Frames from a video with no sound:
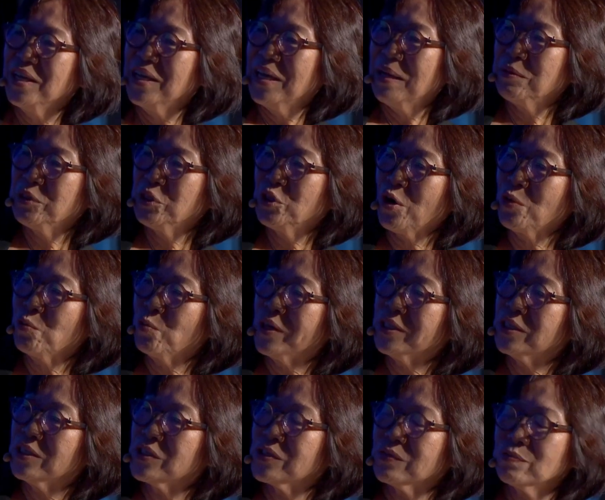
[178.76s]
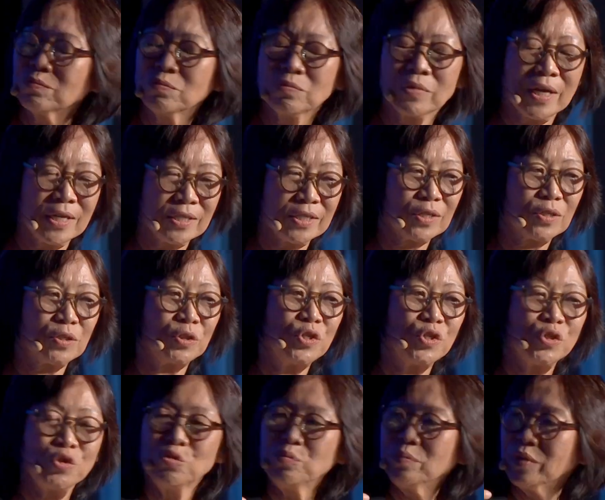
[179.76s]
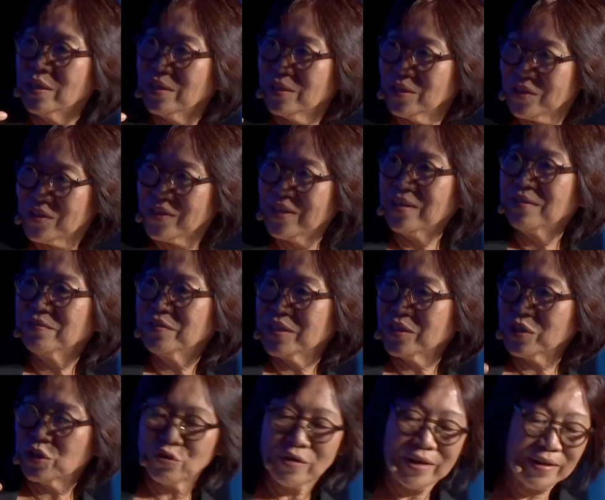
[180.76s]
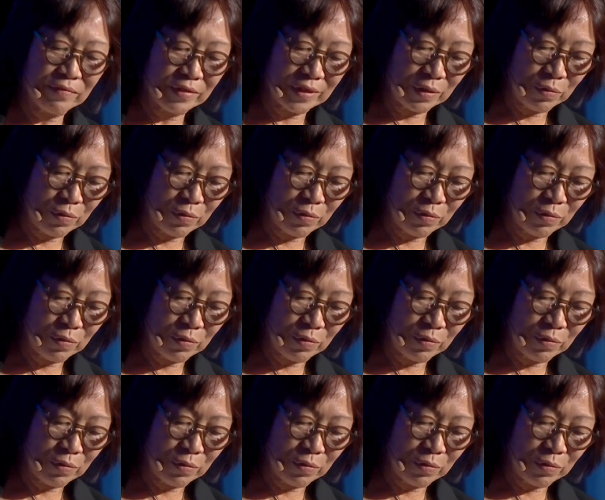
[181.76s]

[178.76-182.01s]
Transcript: I mean, Don, what does, as a consumer yourself, as a traveler,